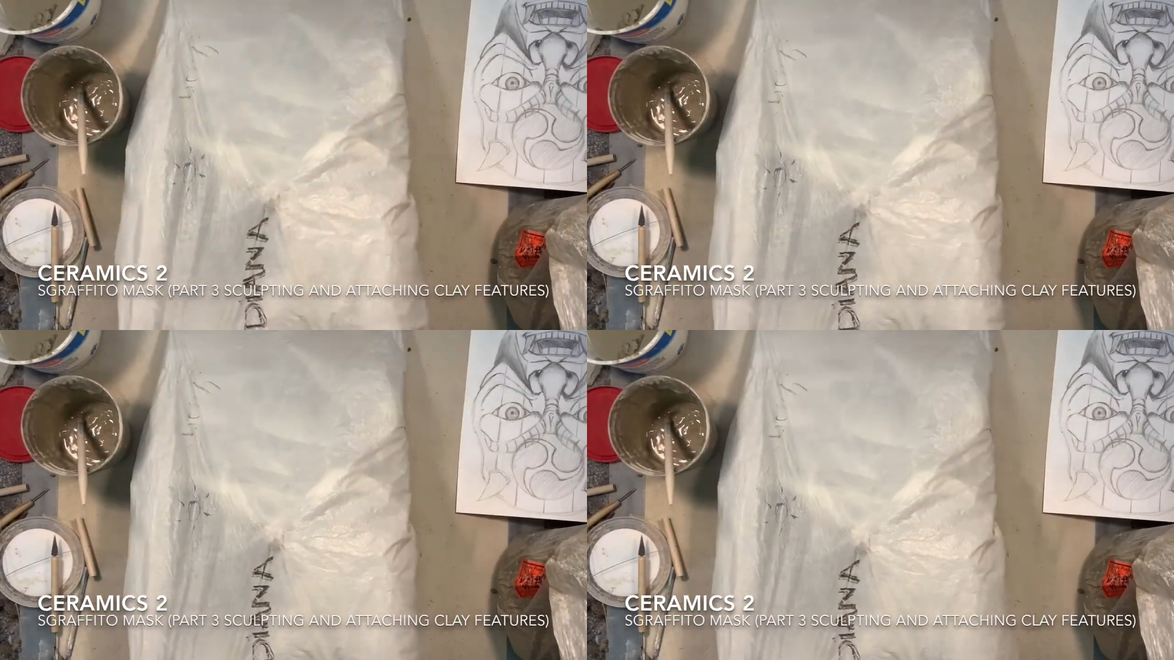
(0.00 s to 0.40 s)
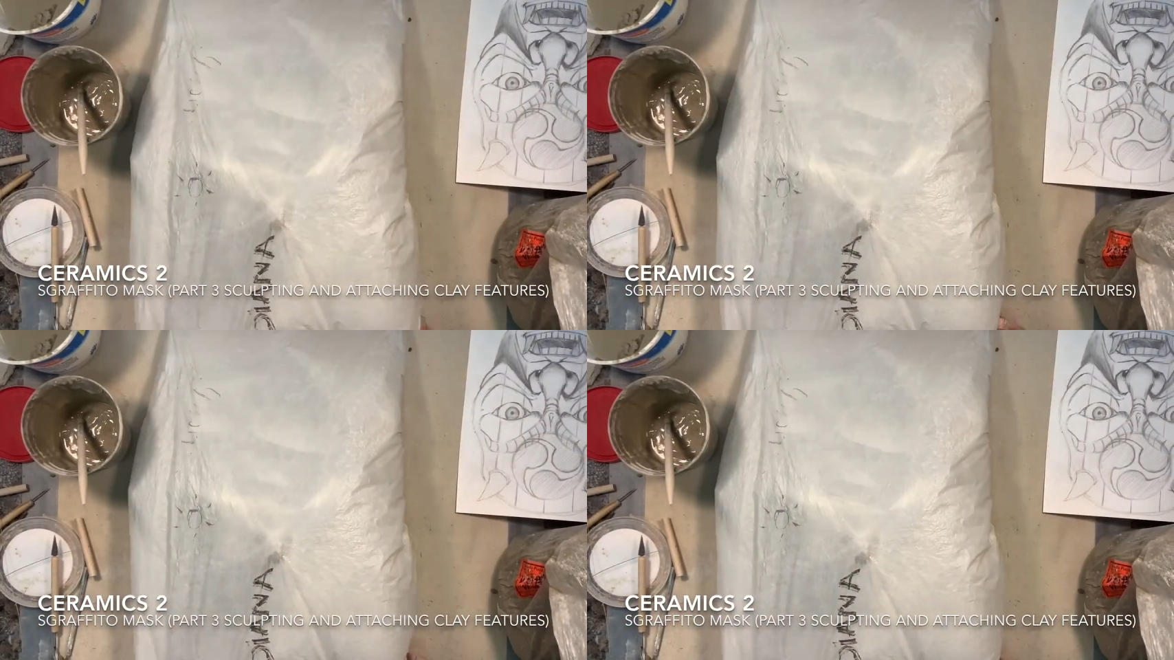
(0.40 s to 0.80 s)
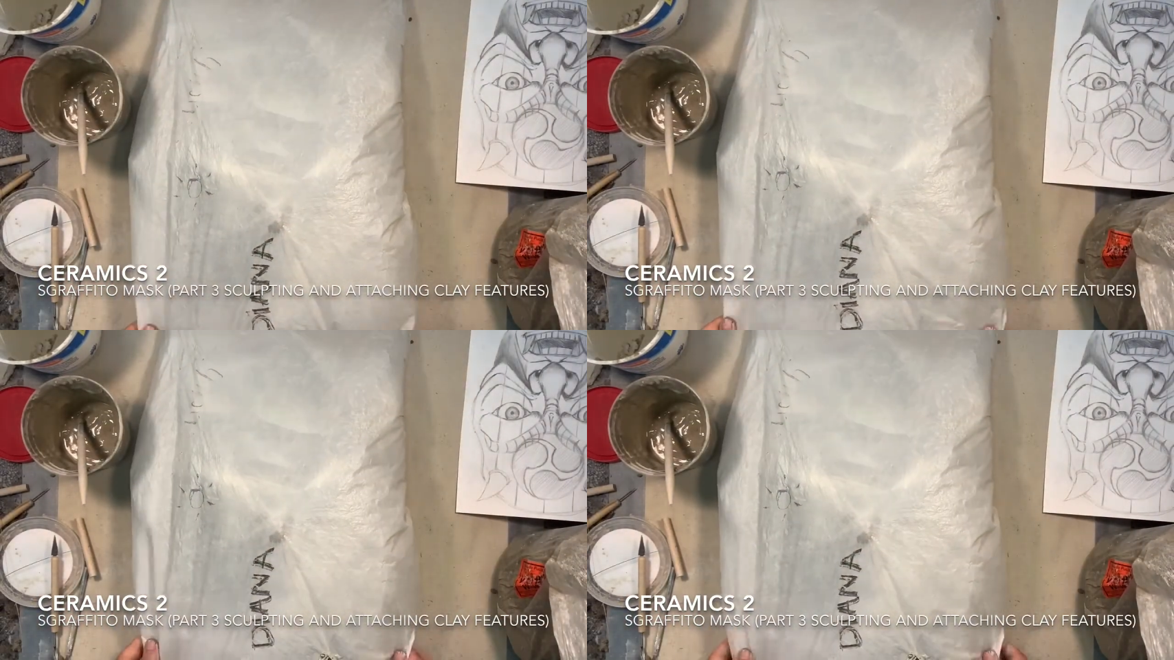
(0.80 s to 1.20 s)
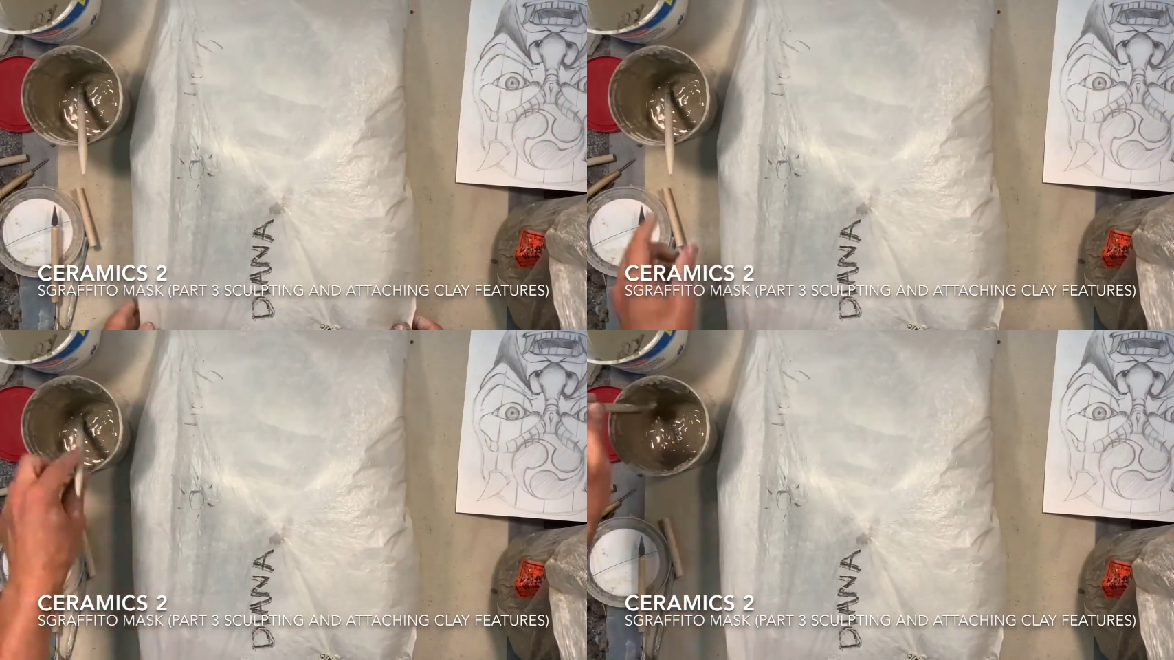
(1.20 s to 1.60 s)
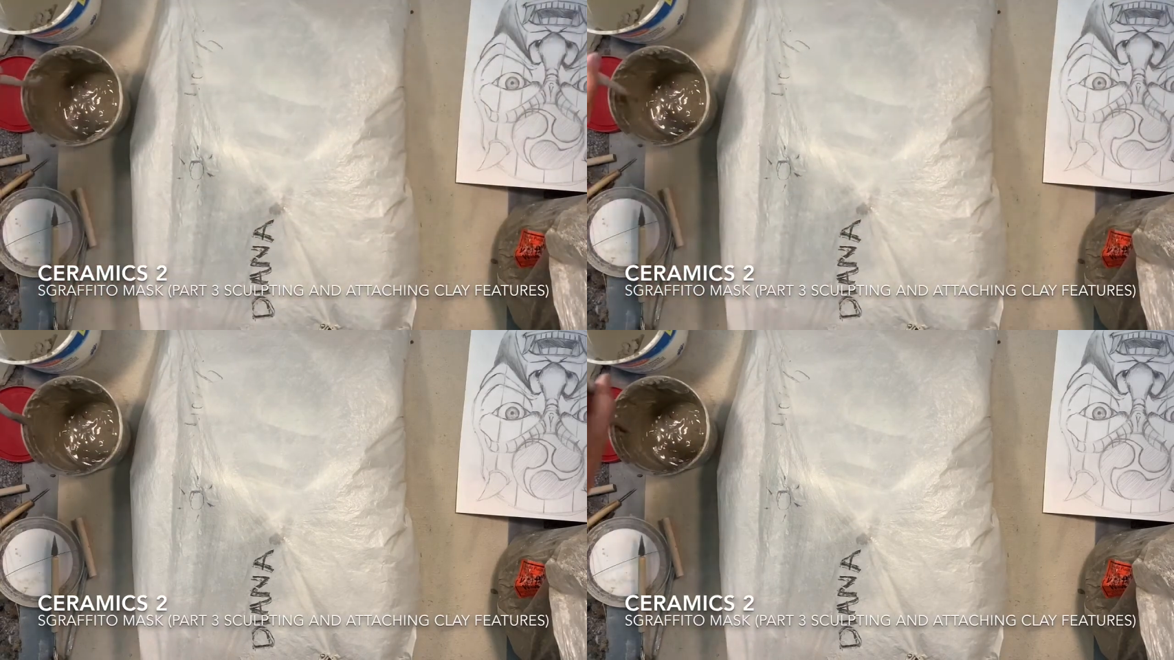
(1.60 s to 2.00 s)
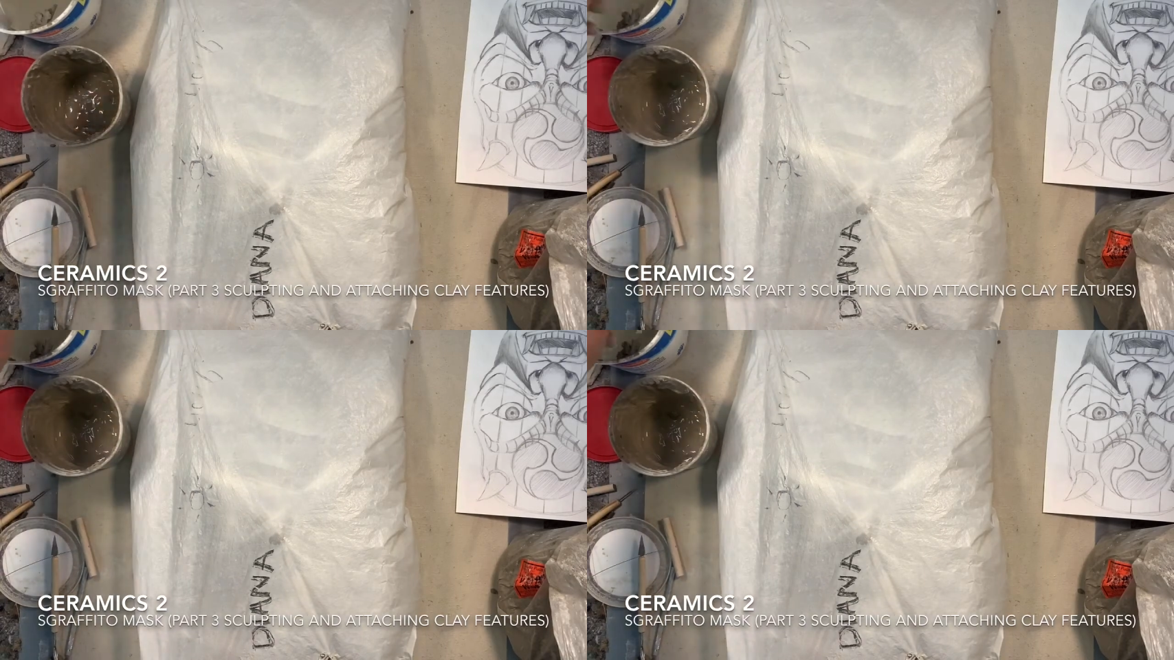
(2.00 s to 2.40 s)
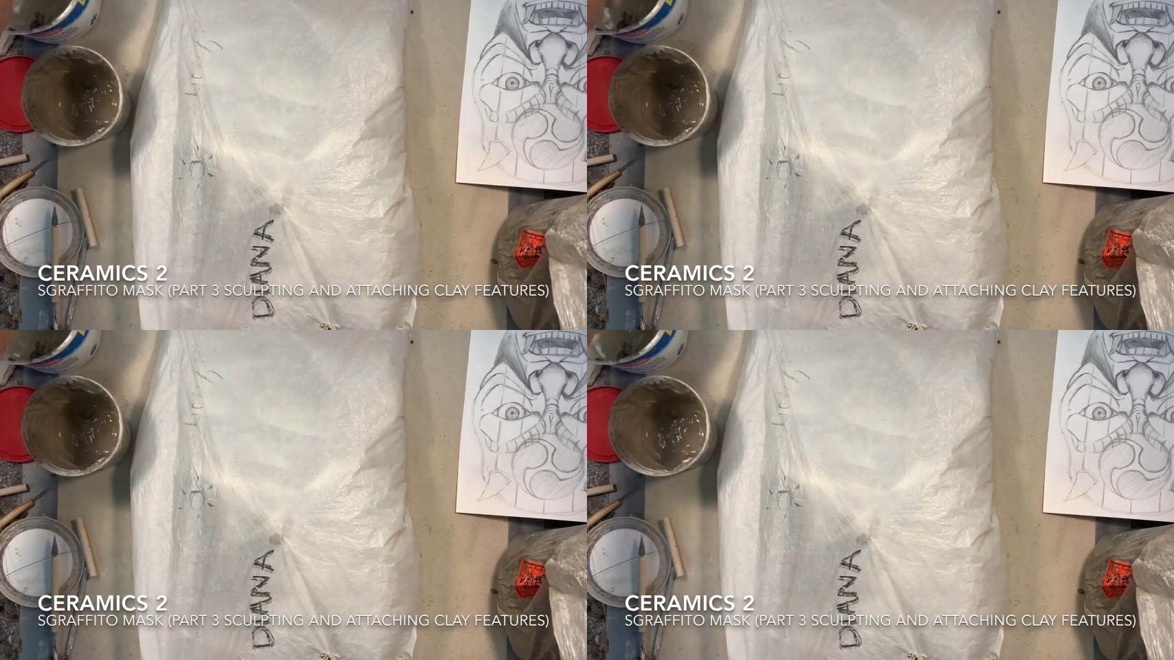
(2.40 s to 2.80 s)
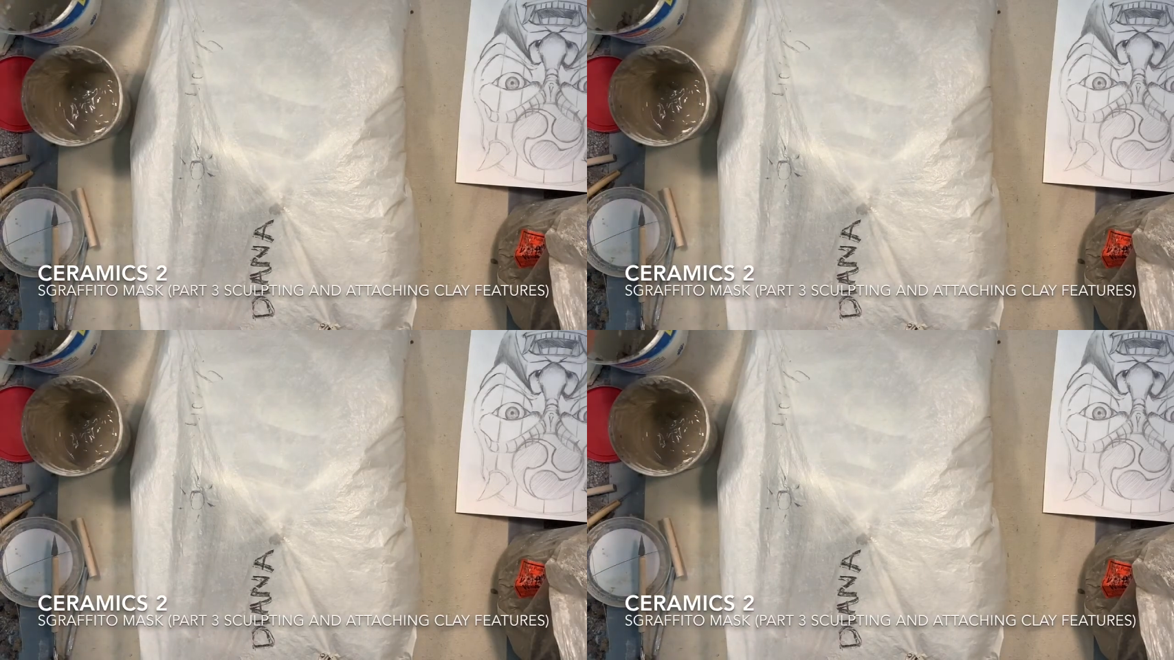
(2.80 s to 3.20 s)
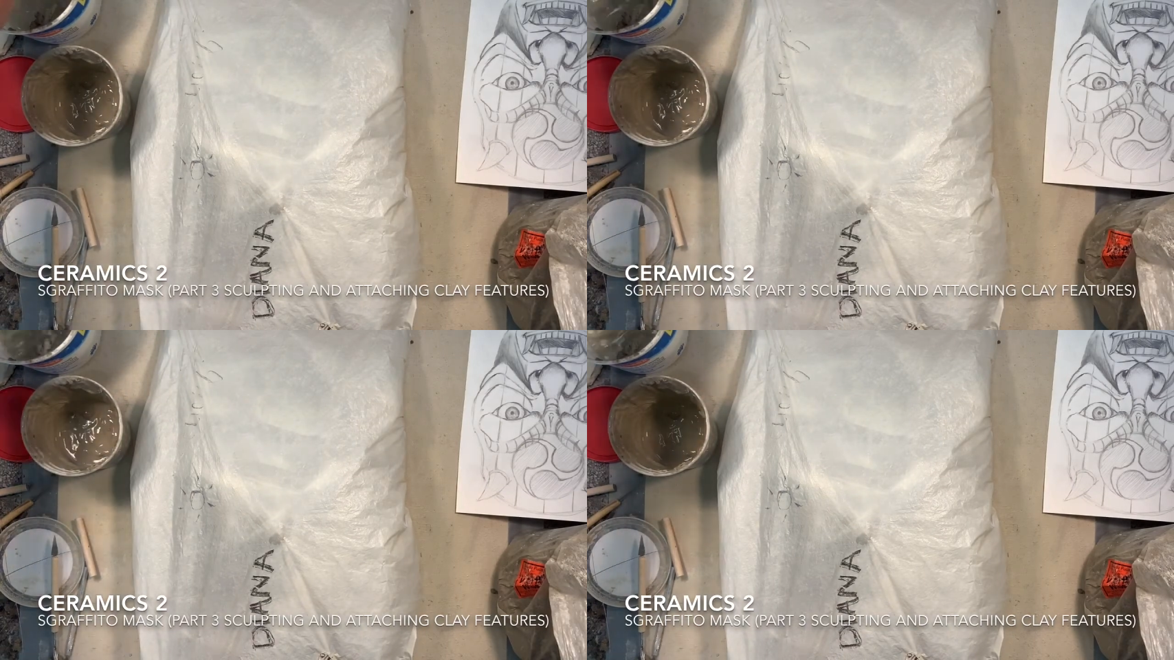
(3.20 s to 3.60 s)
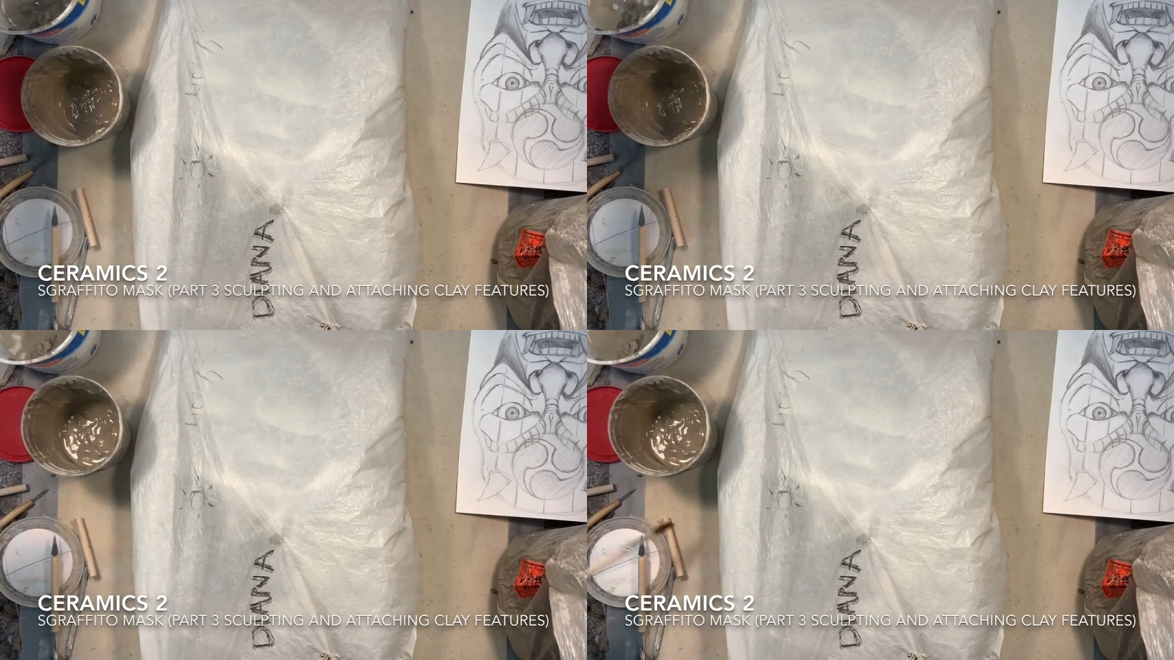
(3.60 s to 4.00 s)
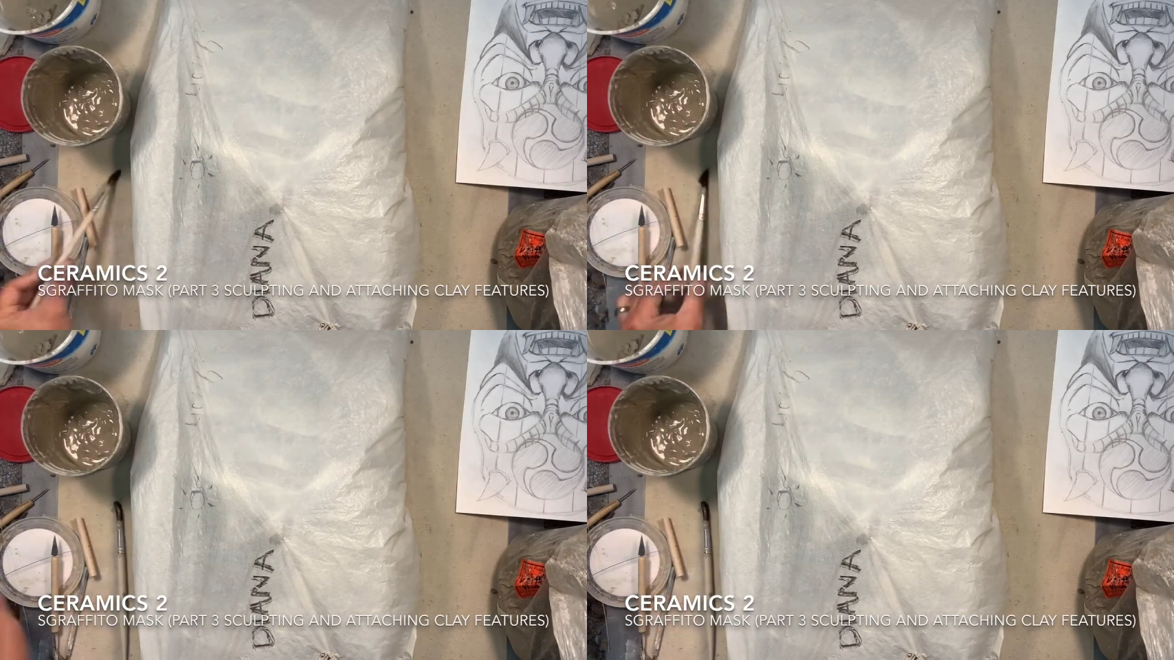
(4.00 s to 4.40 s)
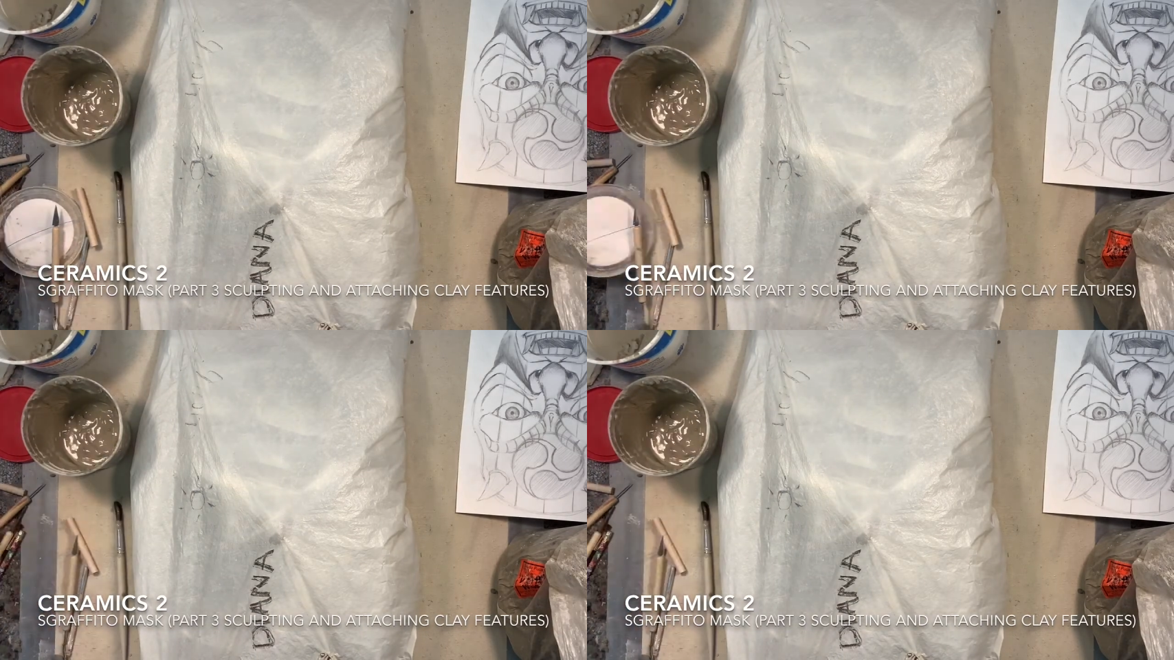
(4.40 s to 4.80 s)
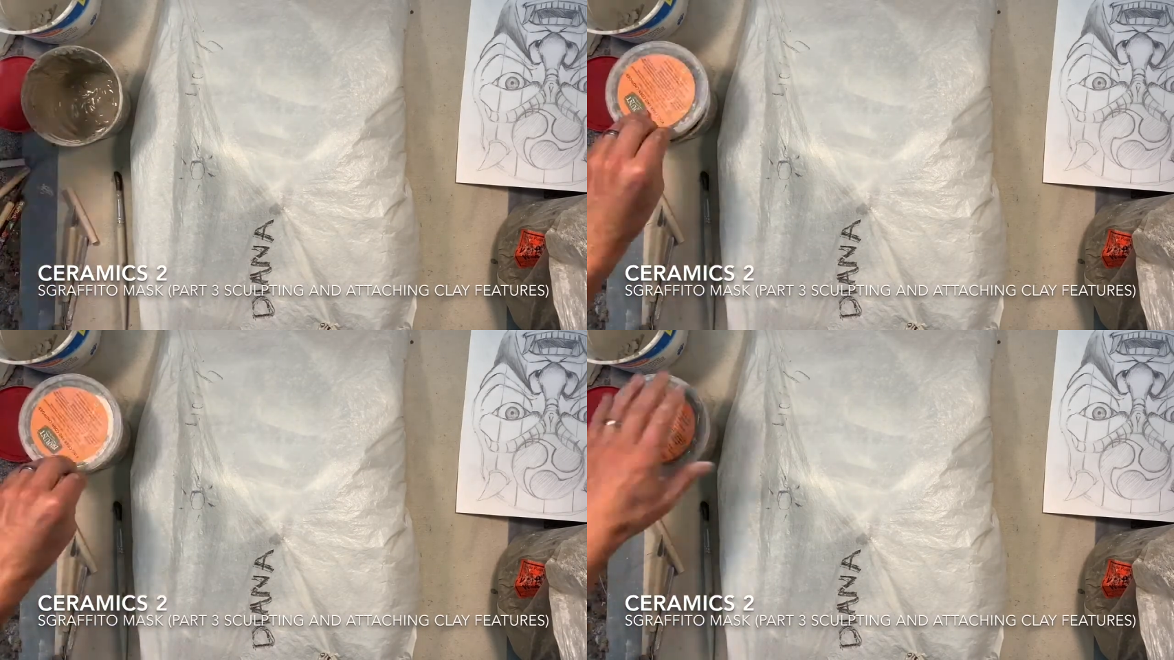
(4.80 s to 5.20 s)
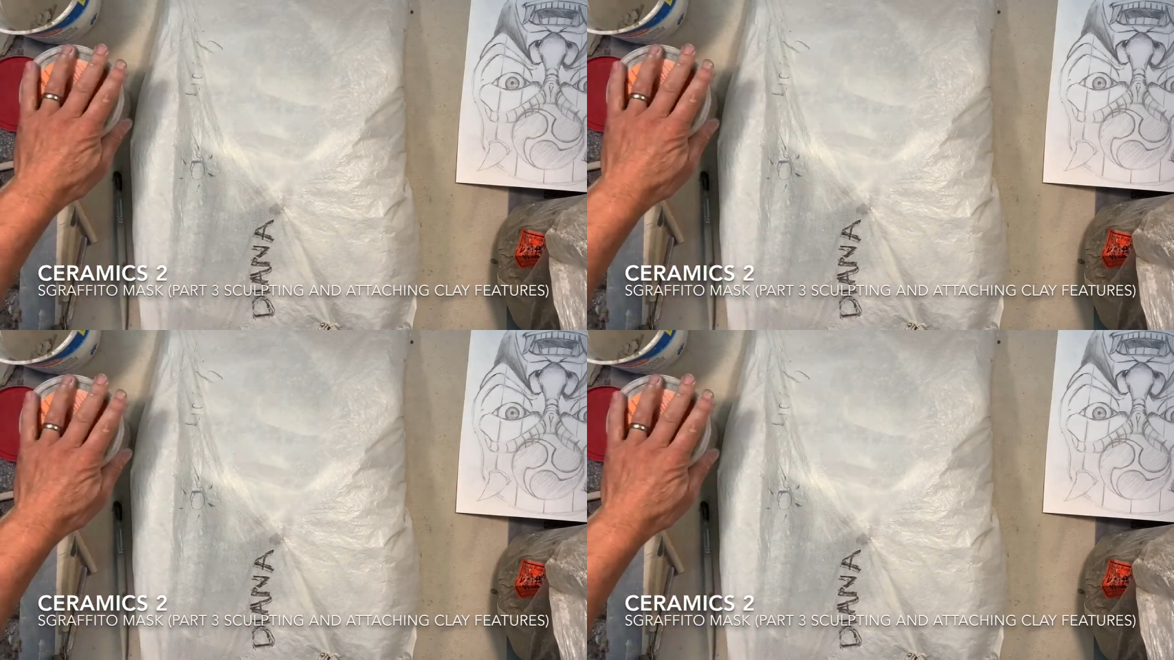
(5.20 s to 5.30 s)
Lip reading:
Nobody's mouth can be seen.